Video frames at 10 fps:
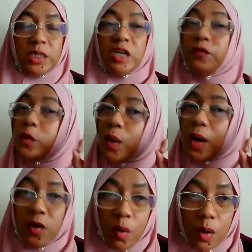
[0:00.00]
If you are
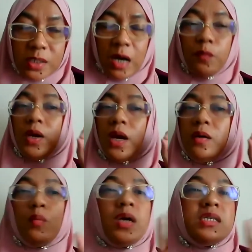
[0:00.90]
not, are we? Are
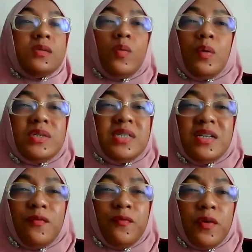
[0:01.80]
the, what? So what was
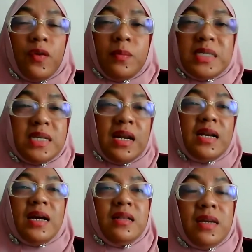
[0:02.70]
different from us in
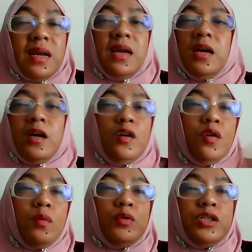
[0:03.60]
other country?
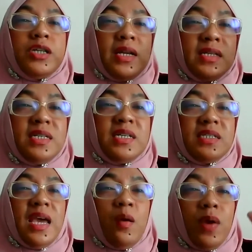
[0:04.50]
Don't bullshit. Just
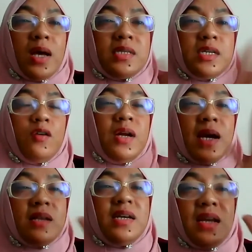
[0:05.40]
say we are secular
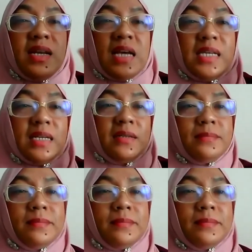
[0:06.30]
country. That's it.